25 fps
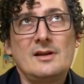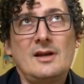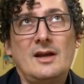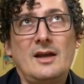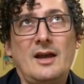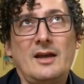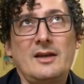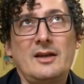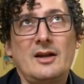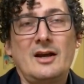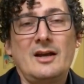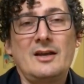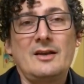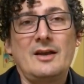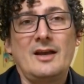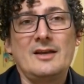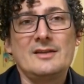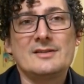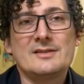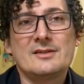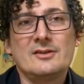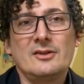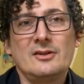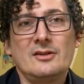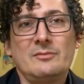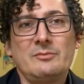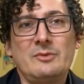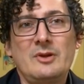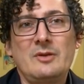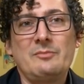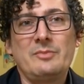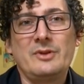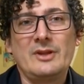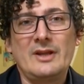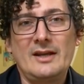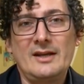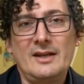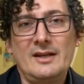I, I, I still
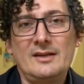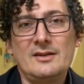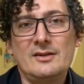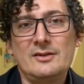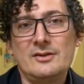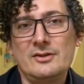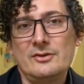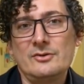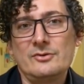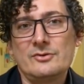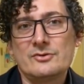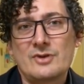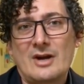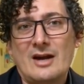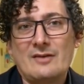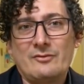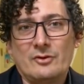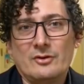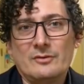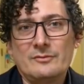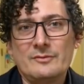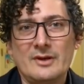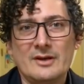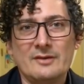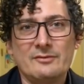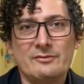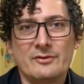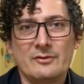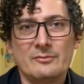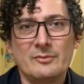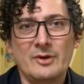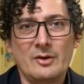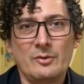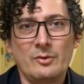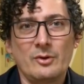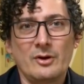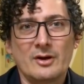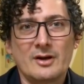am planning to do travel I, for
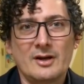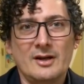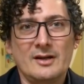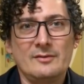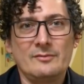my work.